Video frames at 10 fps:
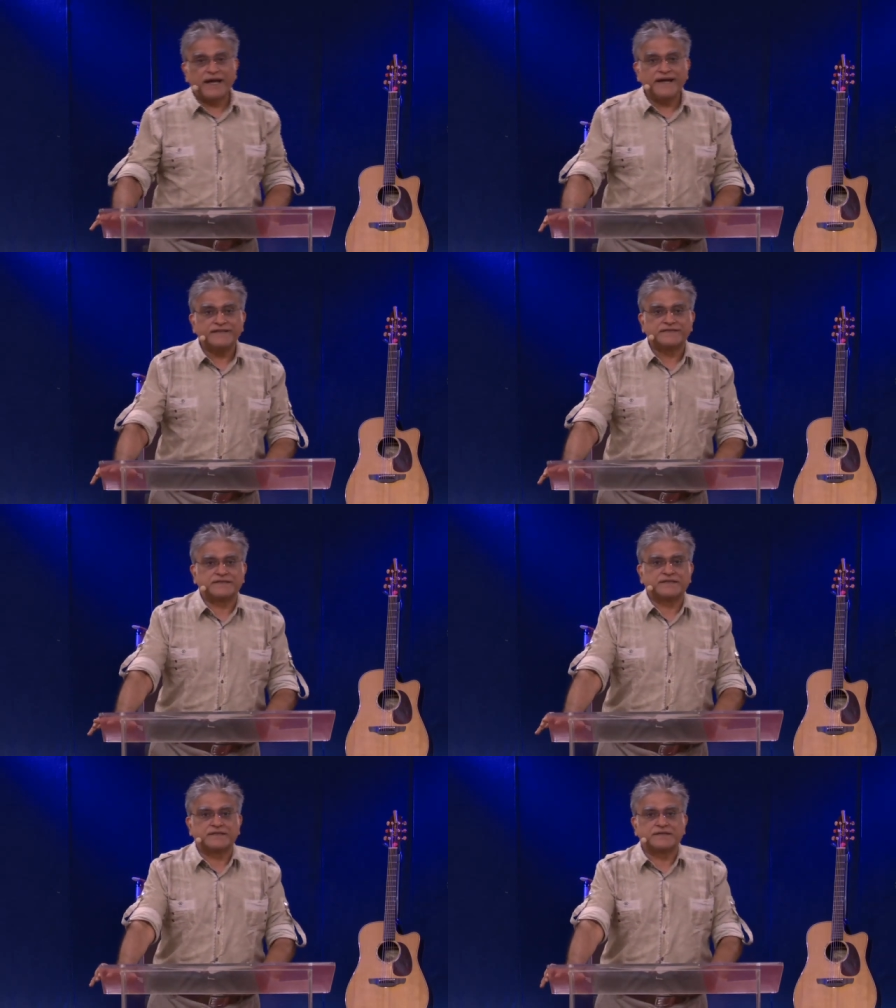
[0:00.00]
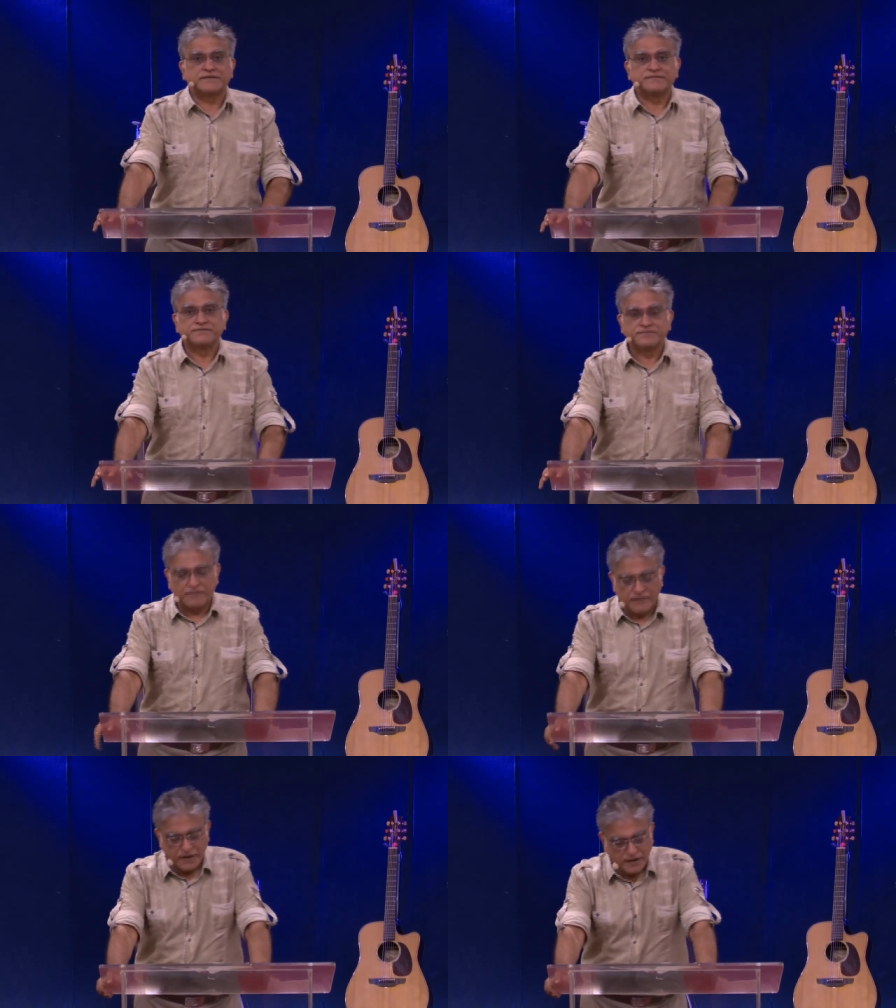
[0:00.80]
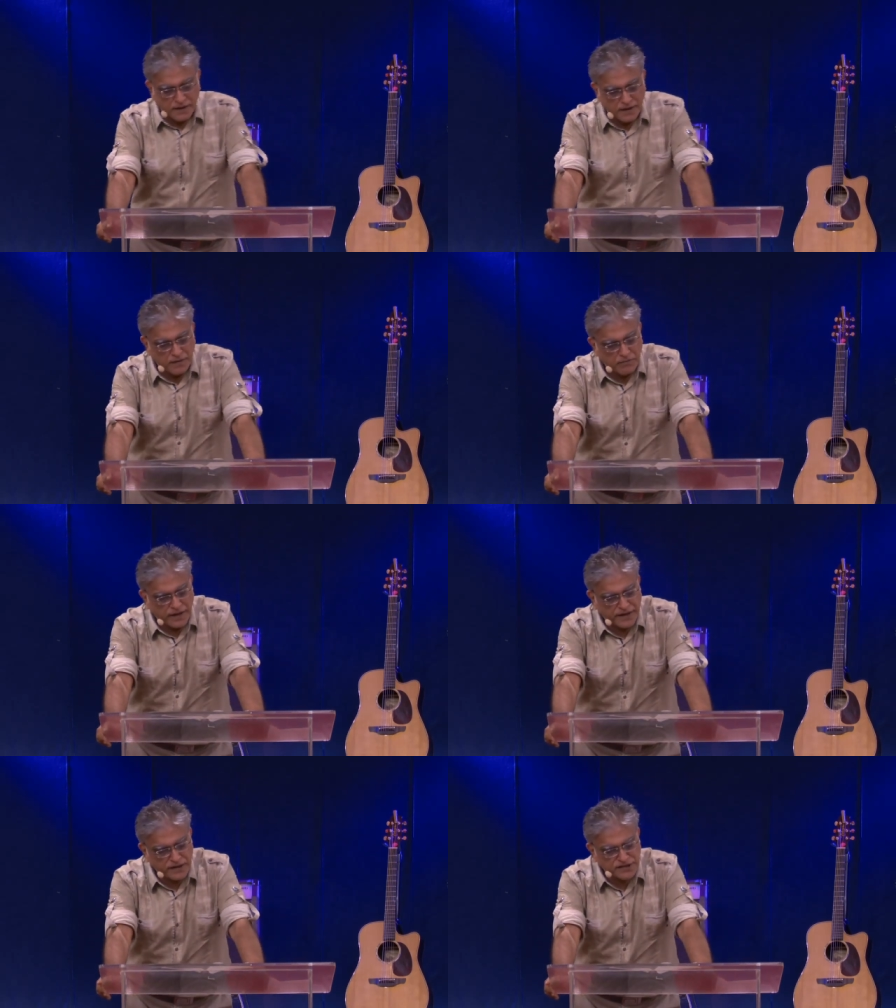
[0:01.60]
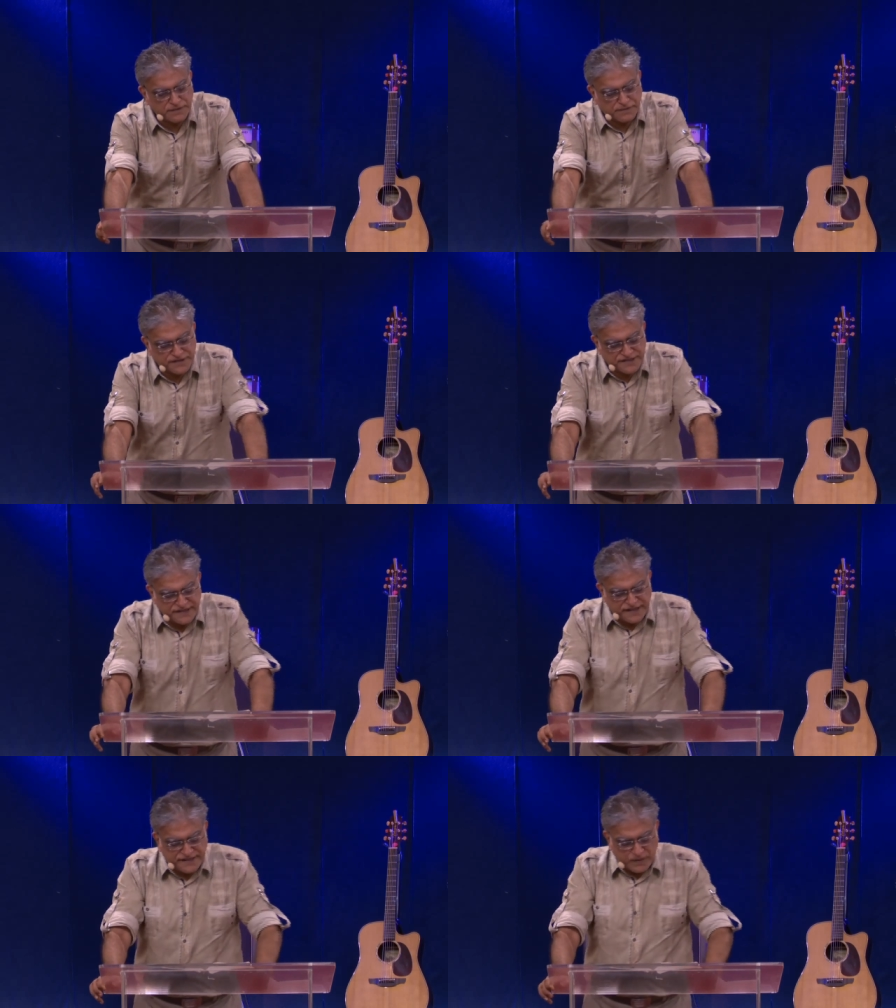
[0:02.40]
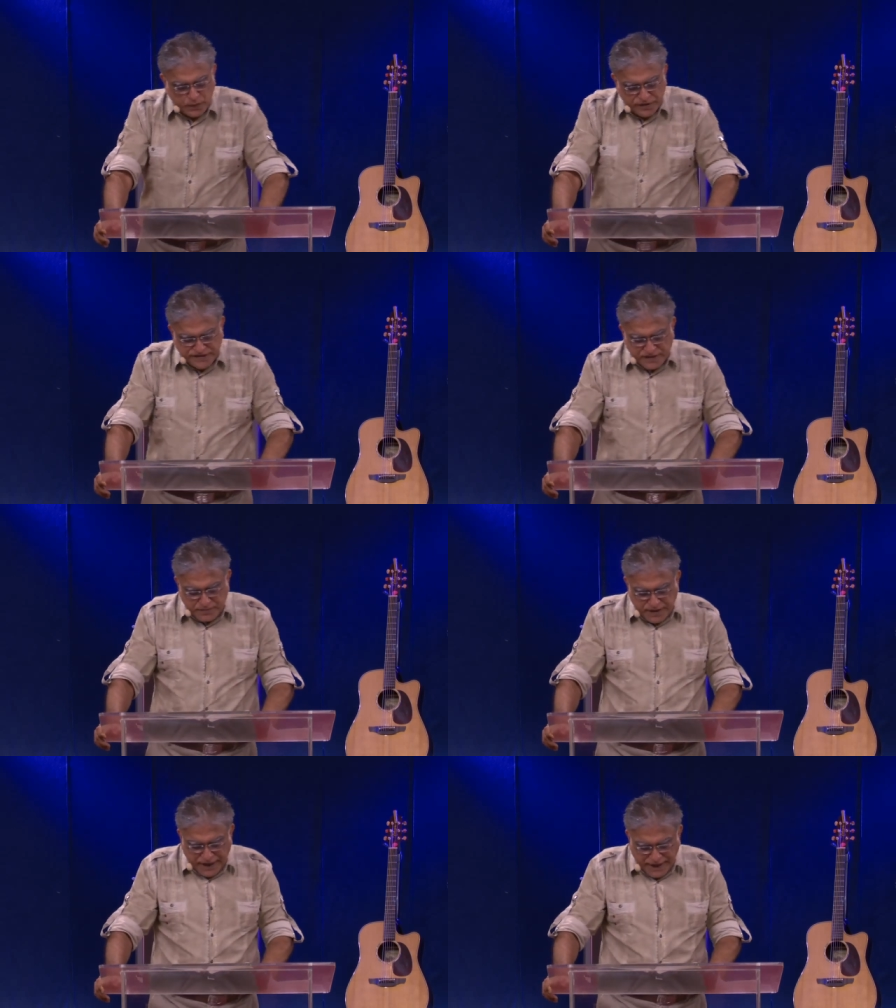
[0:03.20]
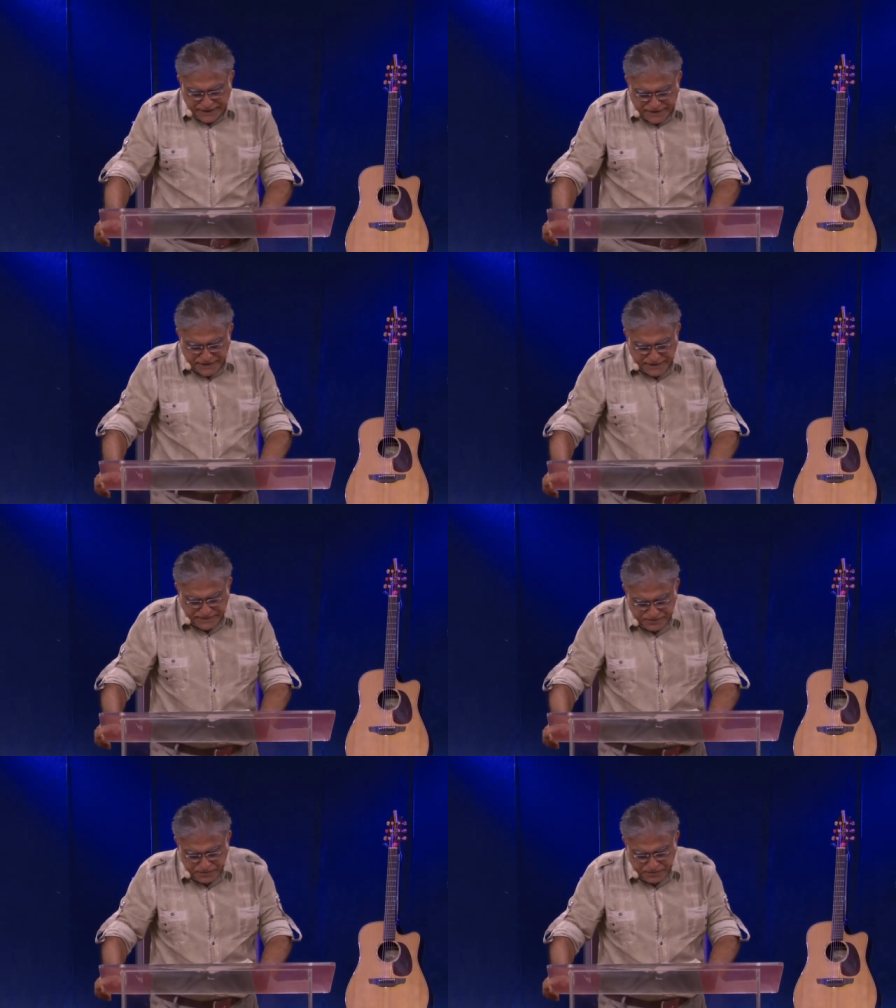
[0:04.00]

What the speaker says: 8. Micah chapter 6 and verse number 8.